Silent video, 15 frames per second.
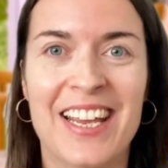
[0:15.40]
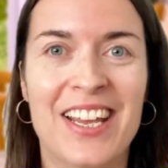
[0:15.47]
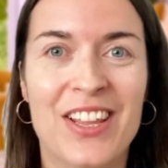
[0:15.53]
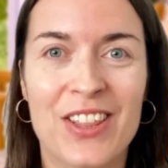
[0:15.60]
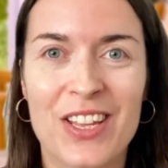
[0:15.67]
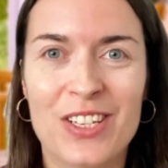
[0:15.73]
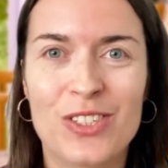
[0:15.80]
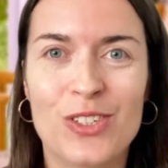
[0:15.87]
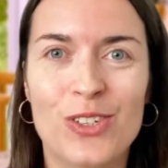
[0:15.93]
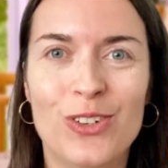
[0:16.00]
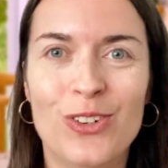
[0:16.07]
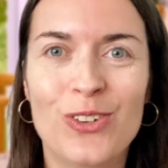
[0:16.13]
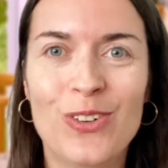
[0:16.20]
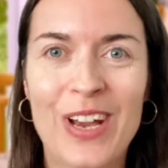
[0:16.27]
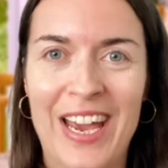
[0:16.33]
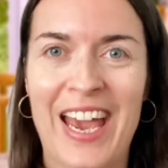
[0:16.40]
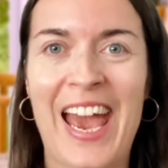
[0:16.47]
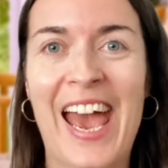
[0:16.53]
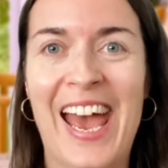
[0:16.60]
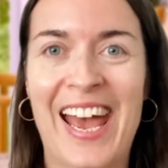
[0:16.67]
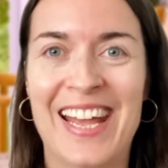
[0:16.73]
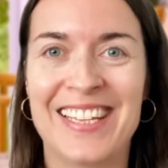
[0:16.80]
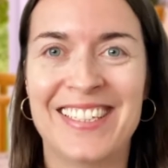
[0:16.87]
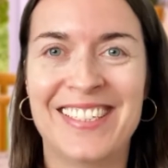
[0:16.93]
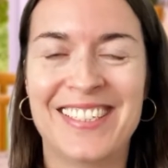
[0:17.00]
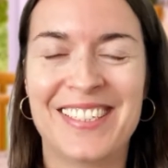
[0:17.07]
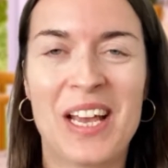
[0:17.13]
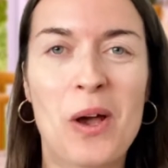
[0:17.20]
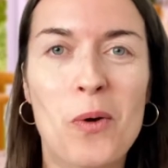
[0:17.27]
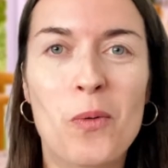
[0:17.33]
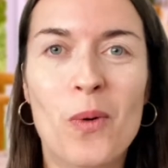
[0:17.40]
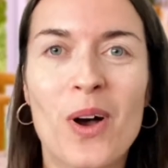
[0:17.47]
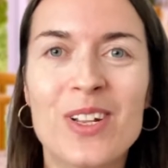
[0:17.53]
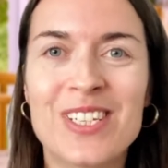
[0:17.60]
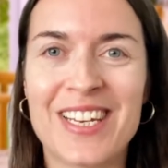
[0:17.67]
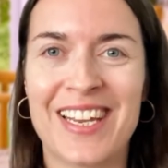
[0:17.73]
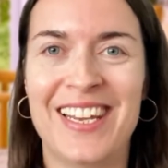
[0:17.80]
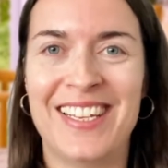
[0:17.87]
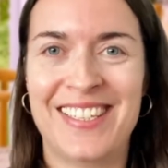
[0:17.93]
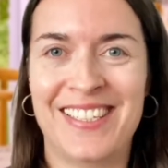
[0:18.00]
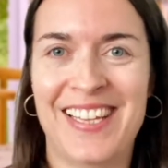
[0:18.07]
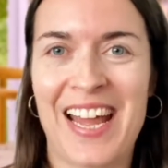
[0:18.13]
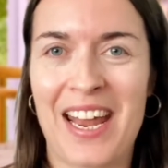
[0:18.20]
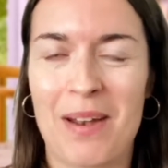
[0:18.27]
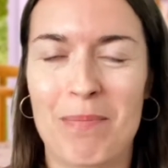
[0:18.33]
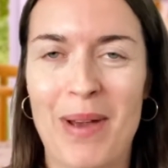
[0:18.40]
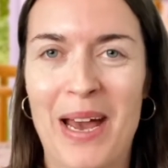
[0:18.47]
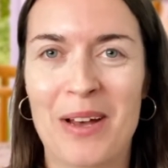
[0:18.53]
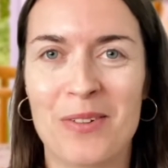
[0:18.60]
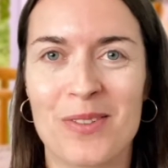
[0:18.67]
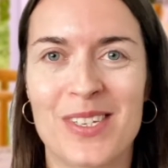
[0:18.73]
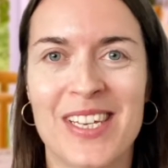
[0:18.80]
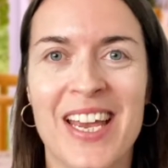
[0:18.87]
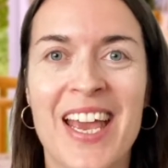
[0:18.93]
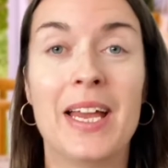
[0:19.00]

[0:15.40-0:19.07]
The two hads, what is that about?